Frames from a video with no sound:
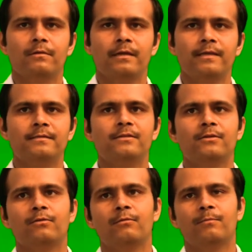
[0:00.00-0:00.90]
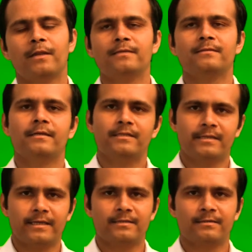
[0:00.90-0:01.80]
H0 plus H
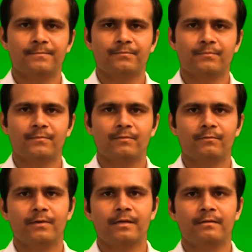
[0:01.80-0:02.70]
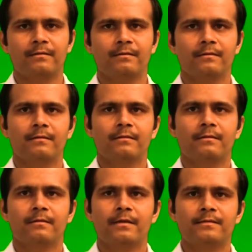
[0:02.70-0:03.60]
dash, where
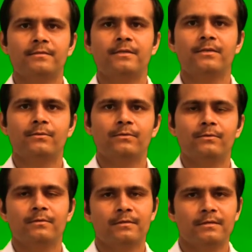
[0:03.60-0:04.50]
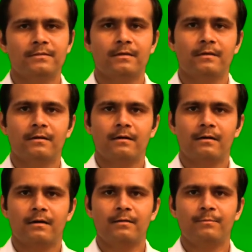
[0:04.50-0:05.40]
H0 is
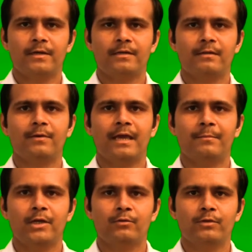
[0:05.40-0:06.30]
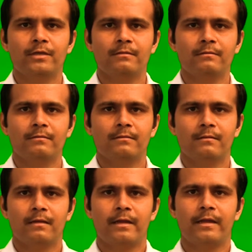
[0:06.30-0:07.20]
unperturbed Hamiltonian
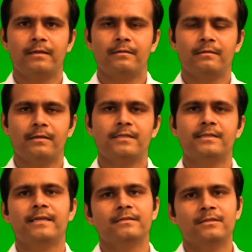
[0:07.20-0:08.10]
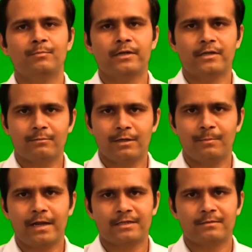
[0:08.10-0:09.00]
and H dash is perturbed
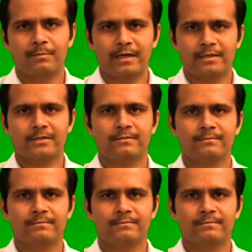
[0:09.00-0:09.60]
part,